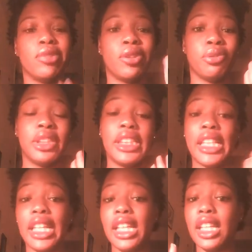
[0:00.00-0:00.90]
3
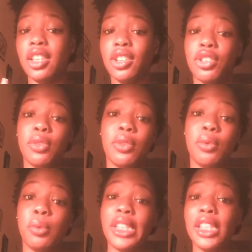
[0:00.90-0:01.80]
days to a
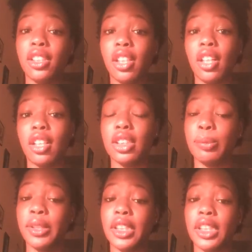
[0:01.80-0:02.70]
week long,
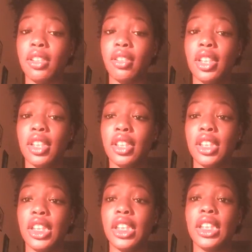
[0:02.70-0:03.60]
depending on
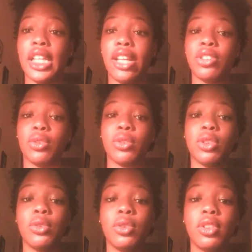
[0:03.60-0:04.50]
the actual
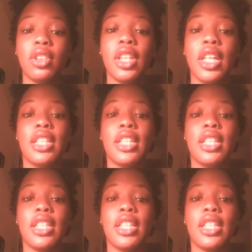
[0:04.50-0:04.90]
school,